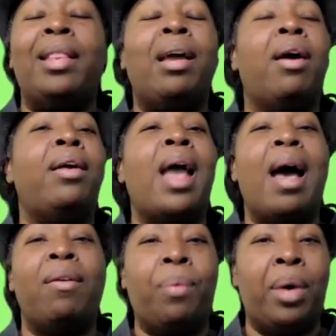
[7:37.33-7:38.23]
They already
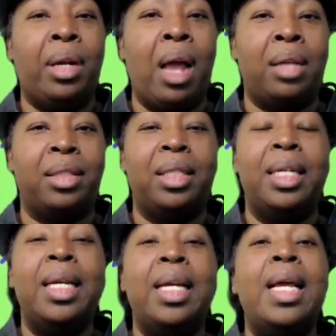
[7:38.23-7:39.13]
have one loss.
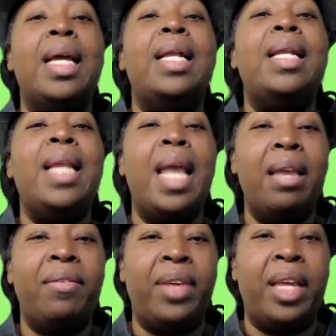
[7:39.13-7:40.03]

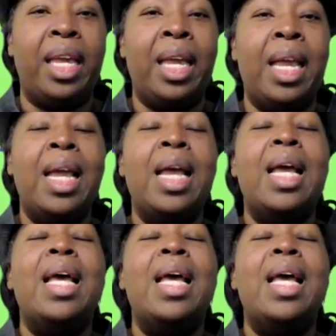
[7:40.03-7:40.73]
Navy,